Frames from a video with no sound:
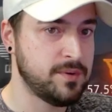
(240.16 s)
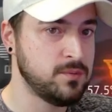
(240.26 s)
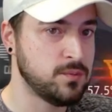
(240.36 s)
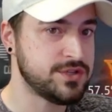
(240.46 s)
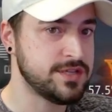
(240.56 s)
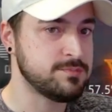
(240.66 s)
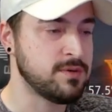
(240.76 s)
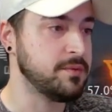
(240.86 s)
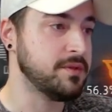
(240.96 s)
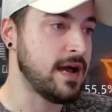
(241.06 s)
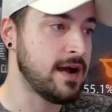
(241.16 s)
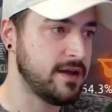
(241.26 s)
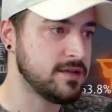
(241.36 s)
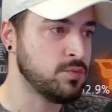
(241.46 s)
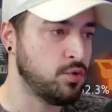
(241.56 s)
which is probably the
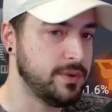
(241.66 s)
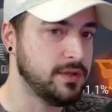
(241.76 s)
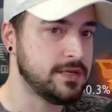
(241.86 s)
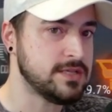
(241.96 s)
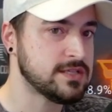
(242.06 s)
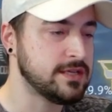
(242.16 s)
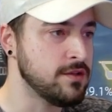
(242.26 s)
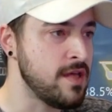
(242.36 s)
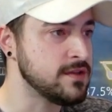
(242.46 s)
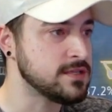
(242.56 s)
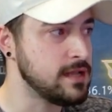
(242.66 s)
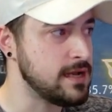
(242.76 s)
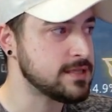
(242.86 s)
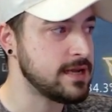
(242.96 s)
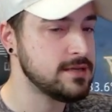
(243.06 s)
highest mobility skill that this
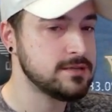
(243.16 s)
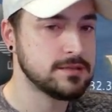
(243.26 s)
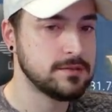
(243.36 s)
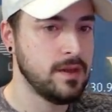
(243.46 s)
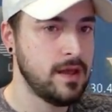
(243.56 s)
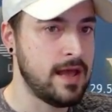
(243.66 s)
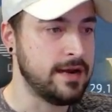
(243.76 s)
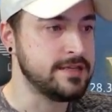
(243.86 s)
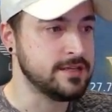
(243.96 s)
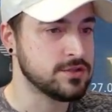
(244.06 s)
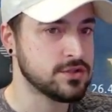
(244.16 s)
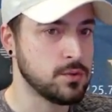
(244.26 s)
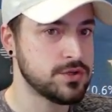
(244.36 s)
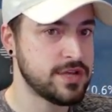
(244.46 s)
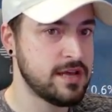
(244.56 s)
class has. And it deals
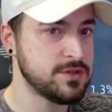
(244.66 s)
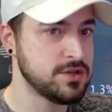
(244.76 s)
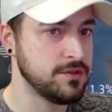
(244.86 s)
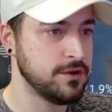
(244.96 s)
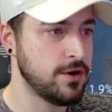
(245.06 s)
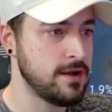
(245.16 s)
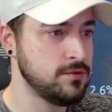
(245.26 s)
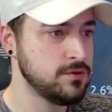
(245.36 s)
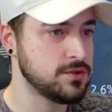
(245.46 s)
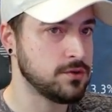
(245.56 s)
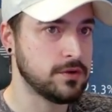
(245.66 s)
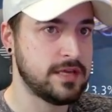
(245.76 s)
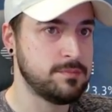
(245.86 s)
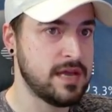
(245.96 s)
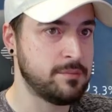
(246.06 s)
scorch damage on the ground, so it'll
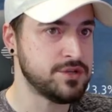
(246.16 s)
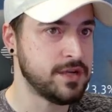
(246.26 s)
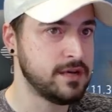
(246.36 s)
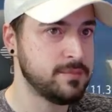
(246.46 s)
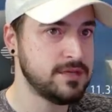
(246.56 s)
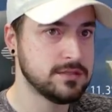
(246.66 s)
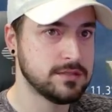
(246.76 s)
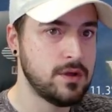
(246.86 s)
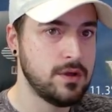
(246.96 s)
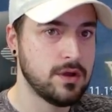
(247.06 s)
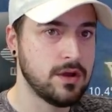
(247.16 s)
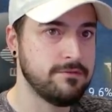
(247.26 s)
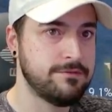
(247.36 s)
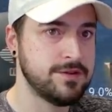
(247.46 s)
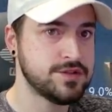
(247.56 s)
keep damaging enemies. Got
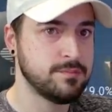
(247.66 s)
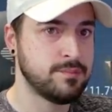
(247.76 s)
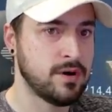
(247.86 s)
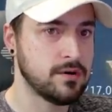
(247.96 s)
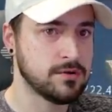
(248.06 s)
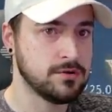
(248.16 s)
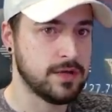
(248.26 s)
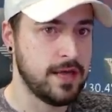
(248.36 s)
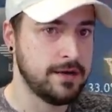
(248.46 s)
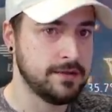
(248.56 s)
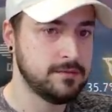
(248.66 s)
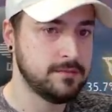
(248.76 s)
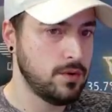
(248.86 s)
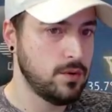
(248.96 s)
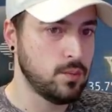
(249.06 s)
Fission Particle Cannon,
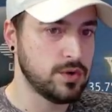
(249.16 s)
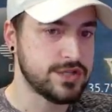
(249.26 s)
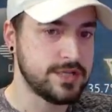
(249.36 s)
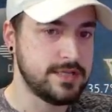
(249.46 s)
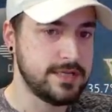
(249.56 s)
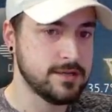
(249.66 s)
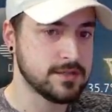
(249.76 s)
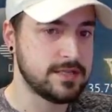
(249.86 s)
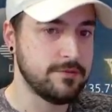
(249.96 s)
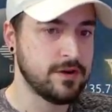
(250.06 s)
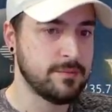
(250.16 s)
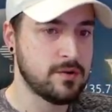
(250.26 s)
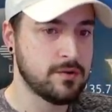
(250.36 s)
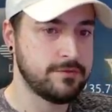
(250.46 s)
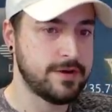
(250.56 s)
which deals different
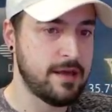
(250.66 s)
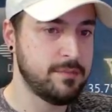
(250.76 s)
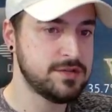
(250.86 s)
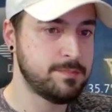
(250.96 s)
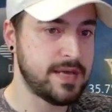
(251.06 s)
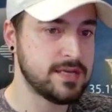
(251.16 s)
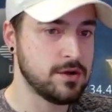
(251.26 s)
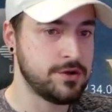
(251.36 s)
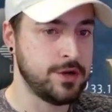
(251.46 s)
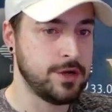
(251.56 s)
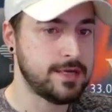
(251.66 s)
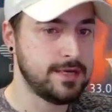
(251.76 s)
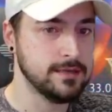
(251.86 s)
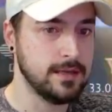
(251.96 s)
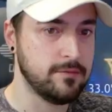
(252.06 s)
amount of damage based on your
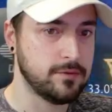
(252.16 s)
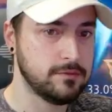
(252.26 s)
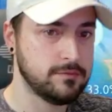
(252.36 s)
heat level from